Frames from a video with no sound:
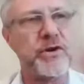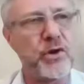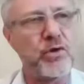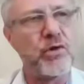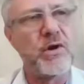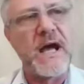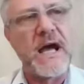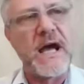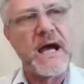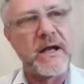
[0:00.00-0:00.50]
when
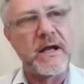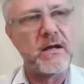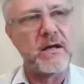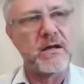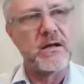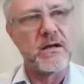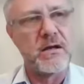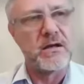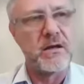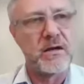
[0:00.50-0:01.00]
you got
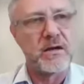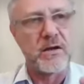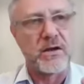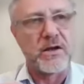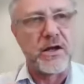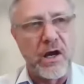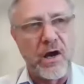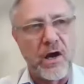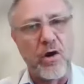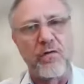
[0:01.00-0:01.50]

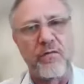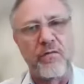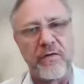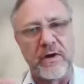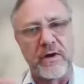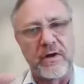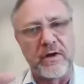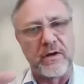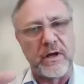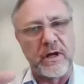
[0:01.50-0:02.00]

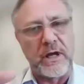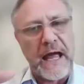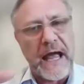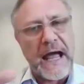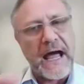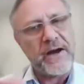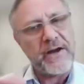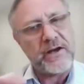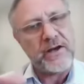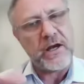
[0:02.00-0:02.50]
COVID,
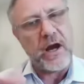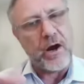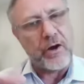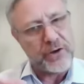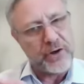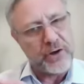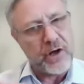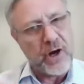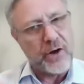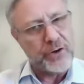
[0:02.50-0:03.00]

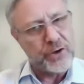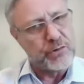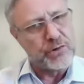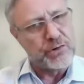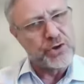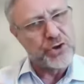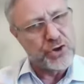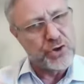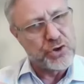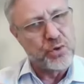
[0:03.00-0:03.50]
are you
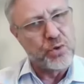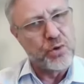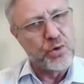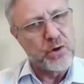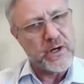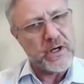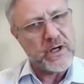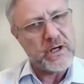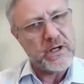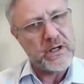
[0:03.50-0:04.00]

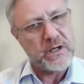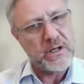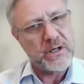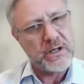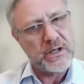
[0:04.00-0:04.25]
insured?